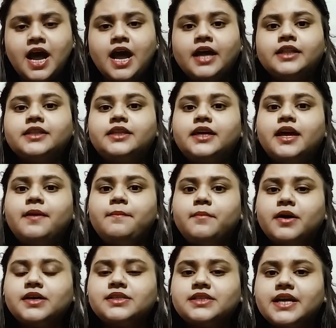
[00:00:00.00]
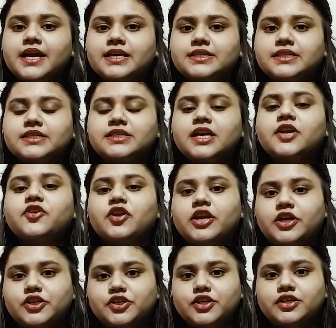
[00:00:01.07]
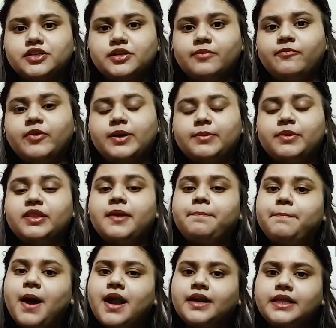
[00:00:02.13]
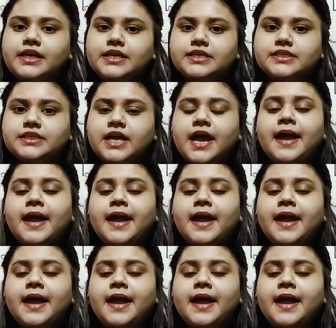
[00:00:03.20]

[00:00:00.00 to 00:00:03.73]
there must exist a relationship between the parties,